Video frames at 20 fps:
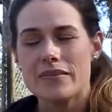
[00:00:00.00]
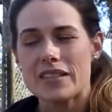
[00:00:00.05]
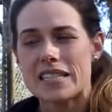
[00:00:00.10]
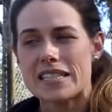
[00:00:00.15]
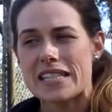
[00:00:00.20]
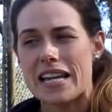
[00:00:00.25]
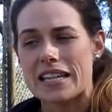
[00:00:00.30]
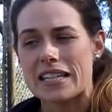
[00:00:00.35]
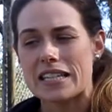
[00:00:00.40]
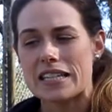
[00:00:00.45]

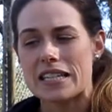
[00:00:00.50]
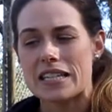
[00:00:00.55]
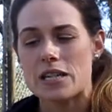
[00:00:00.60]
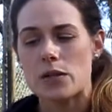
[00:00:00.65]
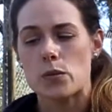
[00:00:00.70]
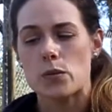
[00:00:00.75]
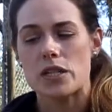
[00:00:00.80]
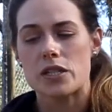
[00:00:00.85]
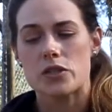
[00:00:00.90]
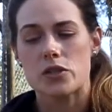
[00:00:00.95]
Secondly,
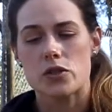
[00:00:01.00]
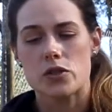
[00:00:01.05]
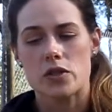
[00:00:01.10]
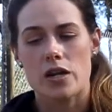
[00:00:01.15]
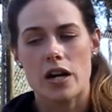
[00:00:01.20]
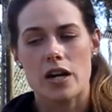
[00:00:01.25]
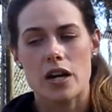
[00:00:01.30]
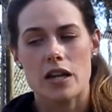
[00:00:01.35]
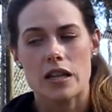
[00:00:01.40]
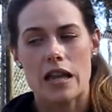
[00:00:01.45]
we do
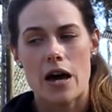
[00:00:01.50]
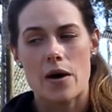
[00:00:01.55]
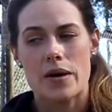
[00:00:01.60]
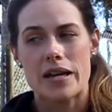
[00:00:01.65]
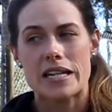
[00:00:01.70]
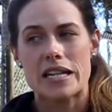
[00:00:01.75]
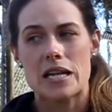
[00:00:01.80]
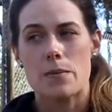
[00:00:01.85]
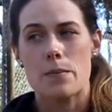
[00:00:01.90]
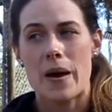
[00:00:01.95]
not allow
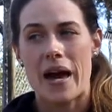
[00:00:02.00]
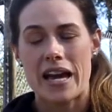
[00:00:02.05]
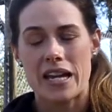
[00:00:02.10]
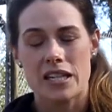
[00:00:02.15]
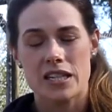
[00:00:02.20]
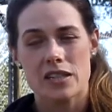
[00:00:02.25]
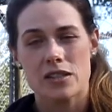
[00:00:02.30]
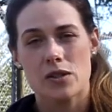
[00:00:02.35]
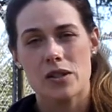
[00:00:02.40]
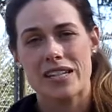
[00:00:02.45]
any
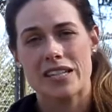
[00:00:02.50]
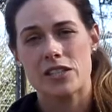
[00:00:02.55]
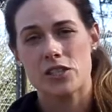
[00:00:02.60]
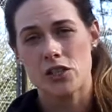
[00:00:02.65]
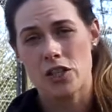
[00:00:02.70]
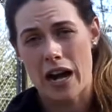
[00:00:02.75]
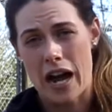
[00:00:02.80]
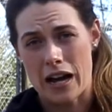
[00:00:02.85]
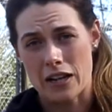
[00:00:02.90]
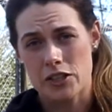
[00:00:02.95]
petting or
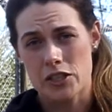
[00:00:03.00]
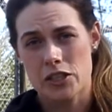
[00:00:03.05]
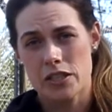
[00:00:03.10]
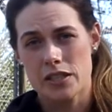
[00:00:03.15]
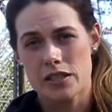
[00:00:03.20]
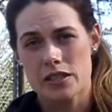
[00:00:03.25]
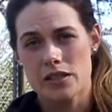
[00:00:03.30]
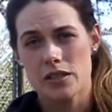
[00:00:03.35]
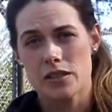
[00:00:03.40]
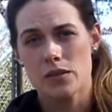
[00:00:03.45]

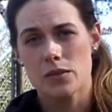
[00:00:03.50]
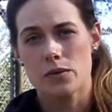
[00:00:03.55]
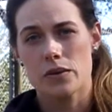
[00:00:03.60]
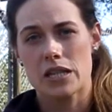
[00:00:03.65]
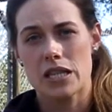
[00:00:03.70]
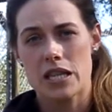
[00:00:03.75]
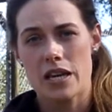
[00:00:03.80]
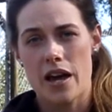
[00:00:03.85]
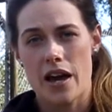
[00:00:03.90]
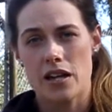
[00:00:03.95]
interaction with
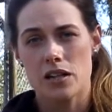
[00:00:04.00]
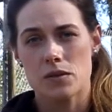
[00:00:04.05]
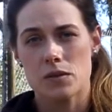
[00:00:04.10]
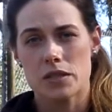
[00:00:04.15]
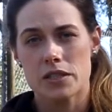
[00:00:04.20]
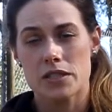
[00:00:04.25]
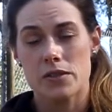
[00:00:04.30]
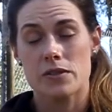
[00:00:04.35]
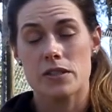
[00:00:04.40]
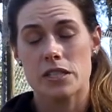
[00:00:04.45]
the
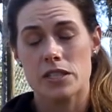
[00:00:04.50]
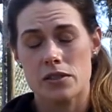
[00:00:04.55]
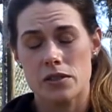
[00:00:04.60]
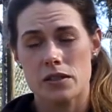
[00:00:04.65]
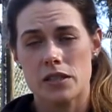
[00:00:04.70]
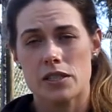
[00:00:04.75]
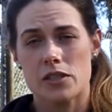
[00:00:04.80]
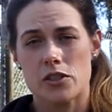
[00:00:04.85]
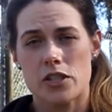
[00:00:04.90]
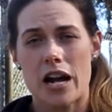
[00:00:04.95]
animals, physical
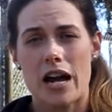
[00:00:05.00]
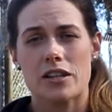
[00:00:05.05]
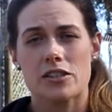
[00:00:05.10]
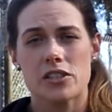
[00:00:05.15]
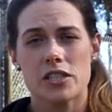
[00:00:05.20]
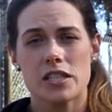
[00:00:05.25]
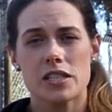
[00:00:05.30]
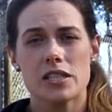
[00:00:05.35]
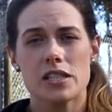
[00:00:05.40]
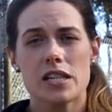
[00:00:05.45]

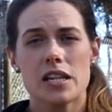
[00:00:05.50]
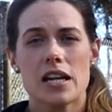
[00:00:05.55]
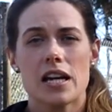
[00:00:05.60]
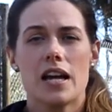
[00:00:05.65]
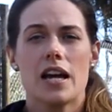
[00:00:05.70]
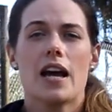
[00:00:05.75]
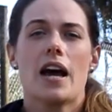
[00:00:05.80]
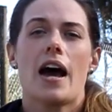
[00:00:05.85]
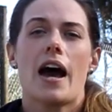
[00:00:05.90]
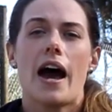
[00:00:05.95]
interaction,
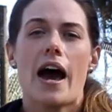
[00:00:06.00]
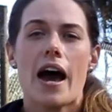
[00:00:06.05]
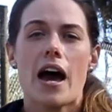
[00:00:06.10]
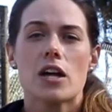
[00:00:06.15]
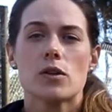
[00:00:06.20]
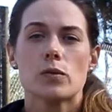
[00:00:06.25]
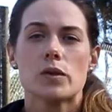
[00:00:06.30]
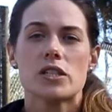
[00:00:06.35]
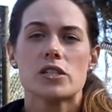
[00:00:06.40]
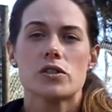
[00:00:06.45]

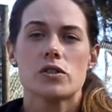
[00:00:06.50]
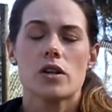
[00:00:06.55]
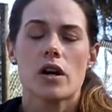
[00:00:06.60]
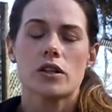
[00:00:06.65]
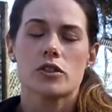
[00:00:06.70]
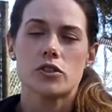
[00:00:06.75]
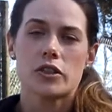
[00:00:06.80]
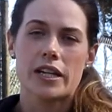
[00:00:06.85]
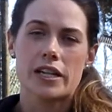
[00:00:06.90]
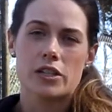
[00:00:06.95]
and we do not
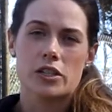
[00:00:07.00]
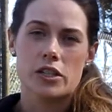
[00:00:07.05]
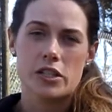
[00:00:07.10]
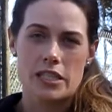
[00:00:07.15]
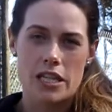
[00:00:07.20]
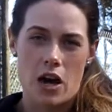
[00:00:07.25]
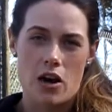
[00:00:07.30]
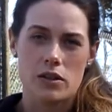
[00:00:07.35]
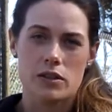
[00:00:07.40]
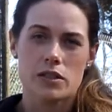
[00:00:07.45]
trade or
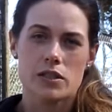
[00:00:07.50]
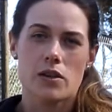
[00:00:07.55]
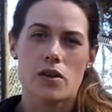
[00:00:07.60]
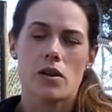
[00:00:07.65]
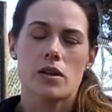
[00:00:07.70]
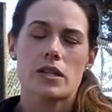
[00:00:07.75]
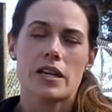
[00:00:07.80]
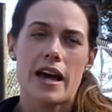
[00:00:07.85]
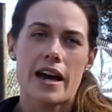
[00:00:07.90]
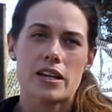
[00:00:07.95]
sell. So
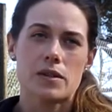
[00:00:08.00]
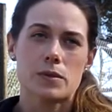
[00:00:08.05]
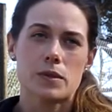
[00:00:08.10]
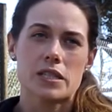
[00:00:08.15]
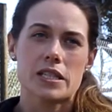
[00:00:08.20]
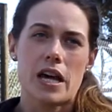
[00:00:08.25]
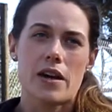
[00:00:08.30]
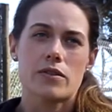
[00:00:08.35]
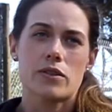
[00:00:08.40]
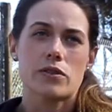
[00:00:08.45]
all the animals
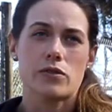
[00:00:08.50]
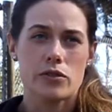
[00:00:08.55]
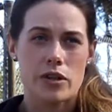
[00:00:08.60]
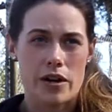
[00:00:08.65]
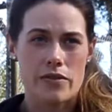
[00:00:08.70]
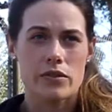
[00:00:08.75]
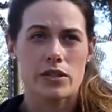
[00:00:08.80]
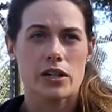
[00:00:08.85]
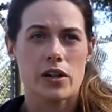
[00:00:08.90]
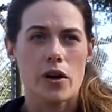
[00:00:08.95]
have a
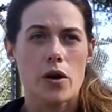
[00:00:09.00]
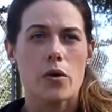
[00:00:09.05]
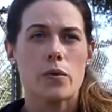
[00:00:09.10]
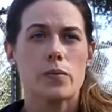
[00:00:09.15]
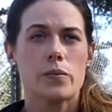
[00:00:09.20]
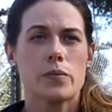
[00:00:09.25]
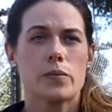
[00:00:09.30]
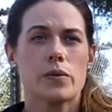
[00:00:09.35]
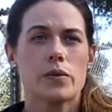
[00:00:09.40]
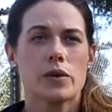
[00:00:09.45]
forever
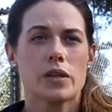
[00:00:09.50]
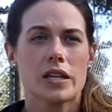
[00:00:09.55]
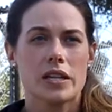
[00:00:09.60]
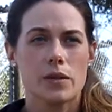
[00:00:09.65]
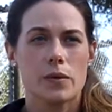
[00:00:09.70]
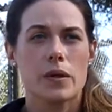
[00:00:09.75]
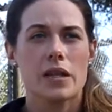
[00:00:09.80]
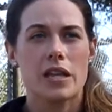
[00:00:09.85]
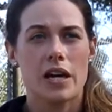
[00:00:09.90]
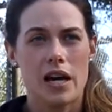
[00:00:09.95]
home here
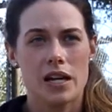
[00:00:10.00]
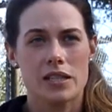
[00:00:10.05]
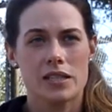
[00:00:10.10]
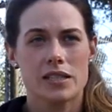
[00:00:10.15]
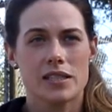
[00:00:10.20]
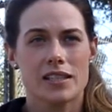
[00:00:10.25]
with us.